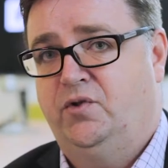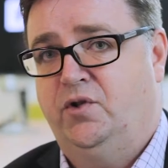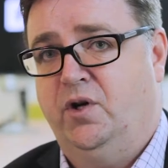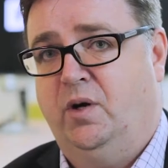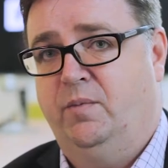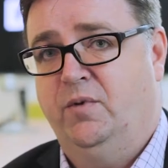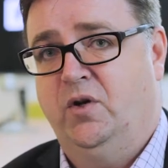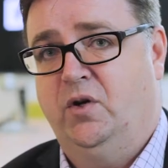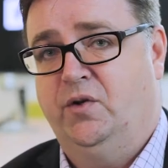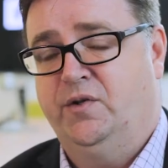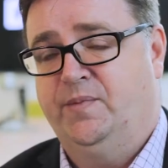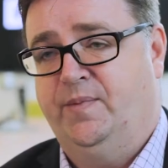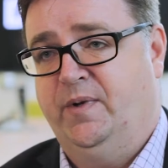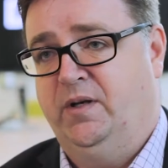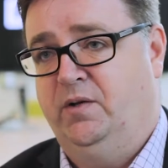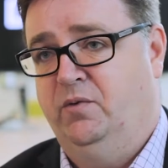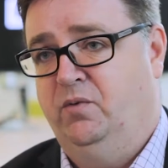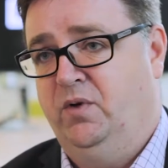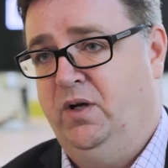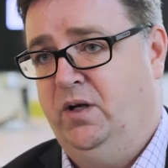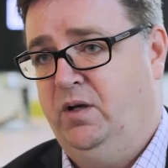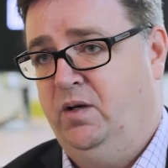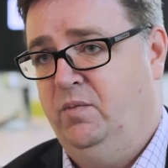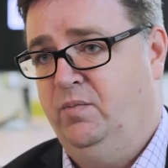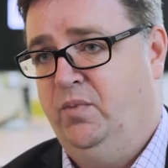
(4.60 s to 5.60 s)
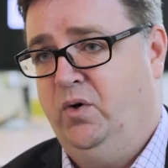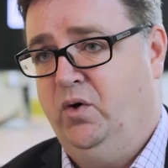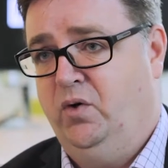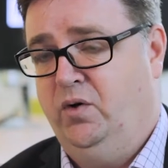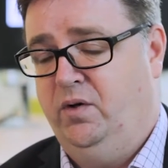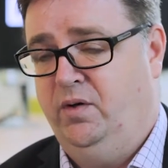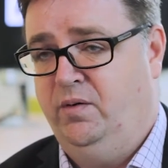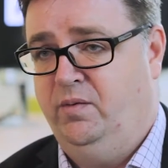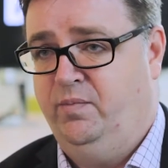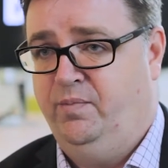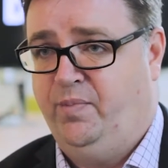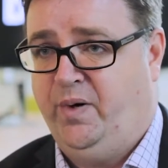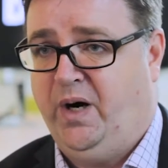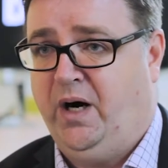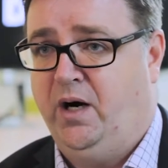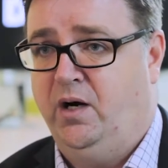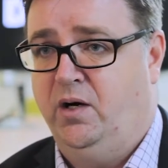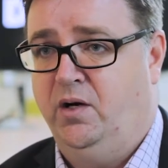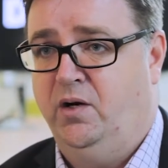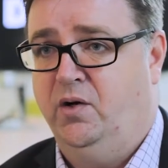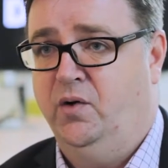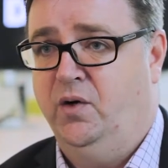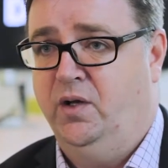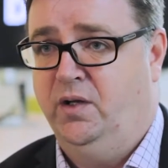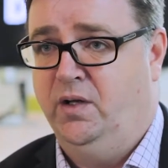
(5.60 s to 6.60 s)
Jobbio has been a really important
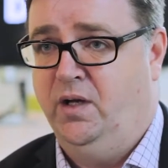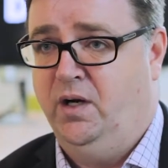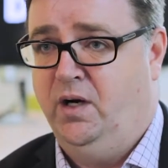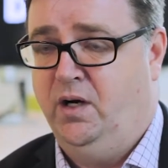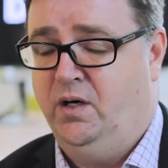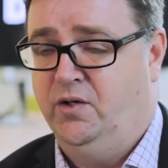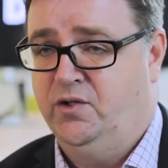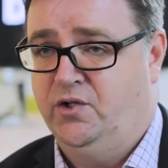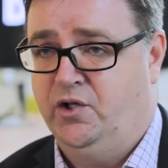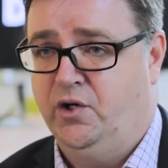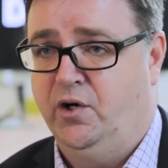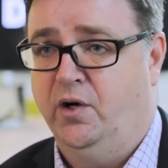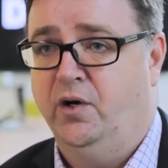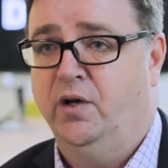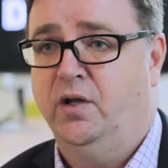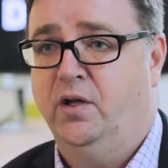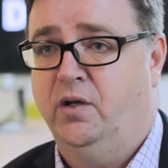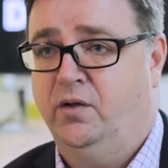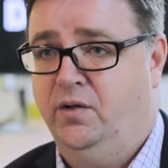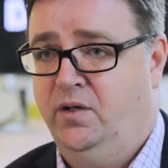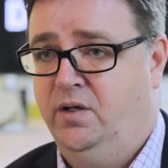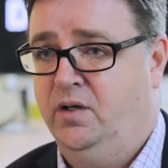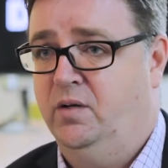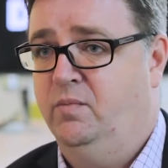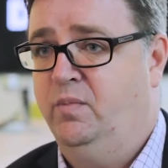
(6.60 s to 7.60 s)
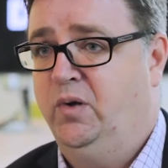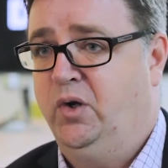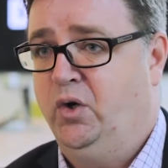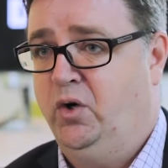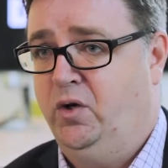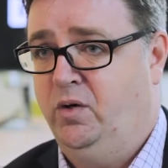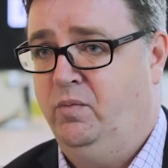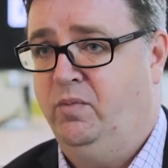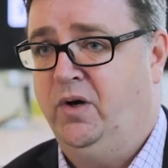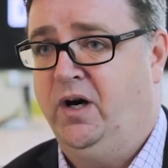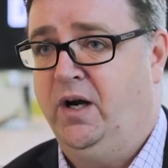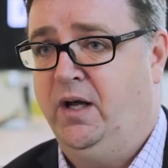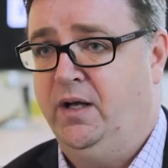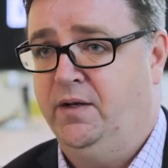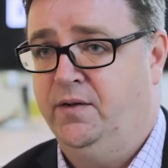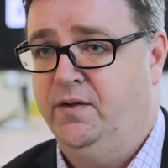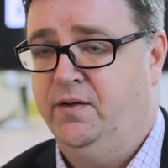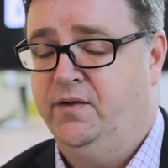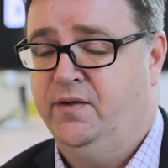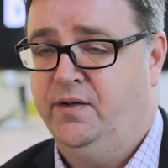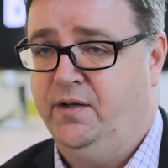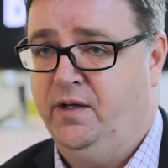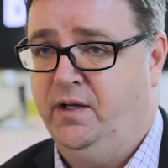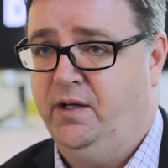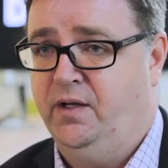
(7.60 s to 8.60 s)
partner in our journey on the employer
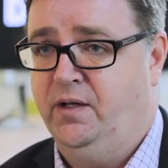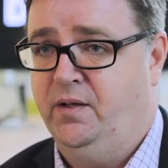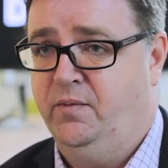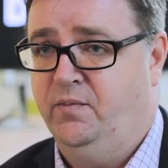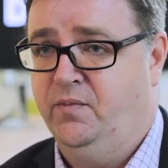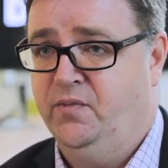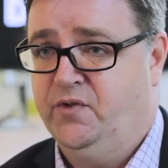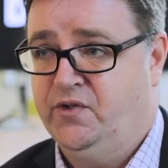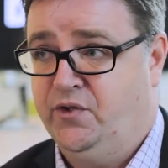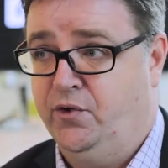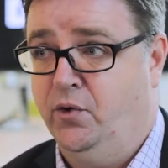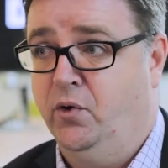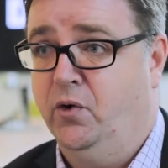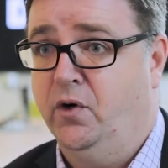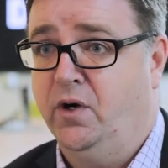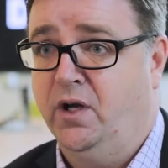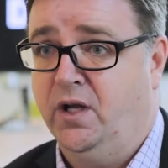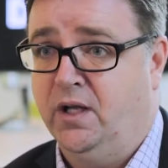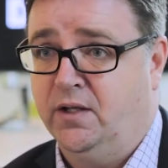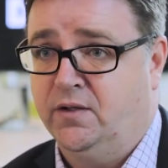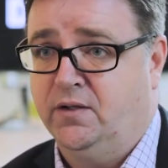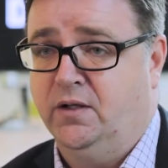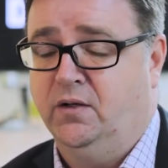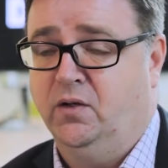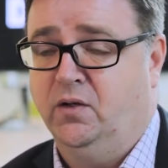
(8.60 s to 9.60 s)
brand story at